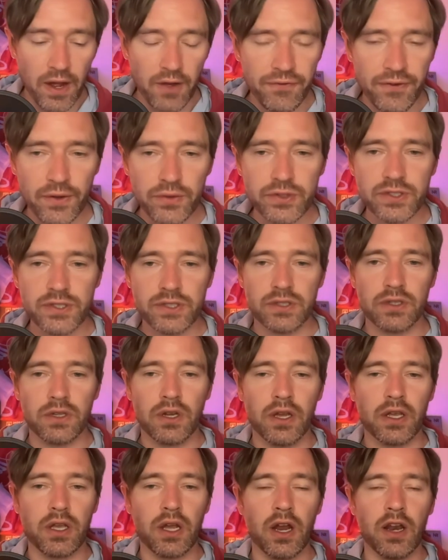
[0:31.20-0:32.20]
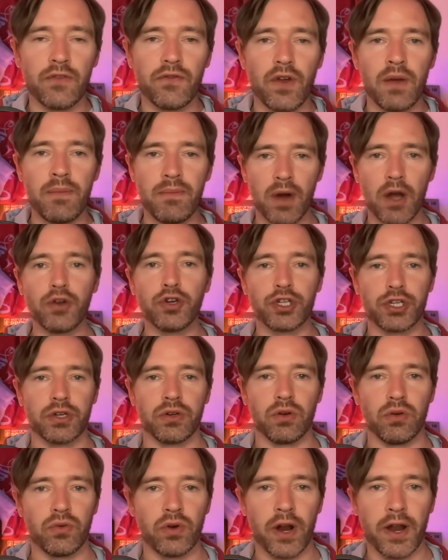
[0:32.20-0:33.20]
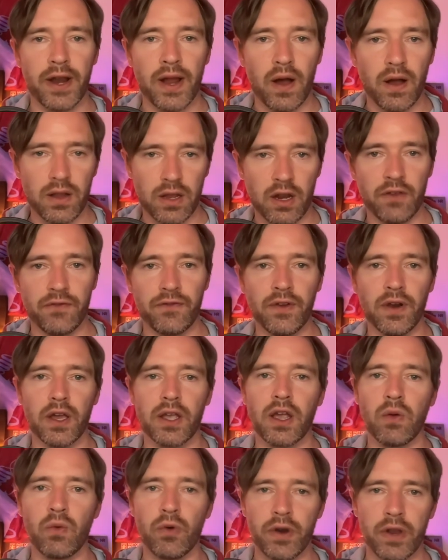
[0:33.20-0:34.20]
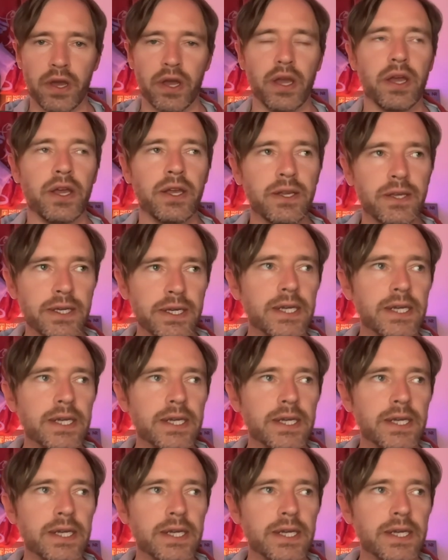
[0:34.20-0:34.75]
feel like kind of emotional right now. I kind of feel like I want to...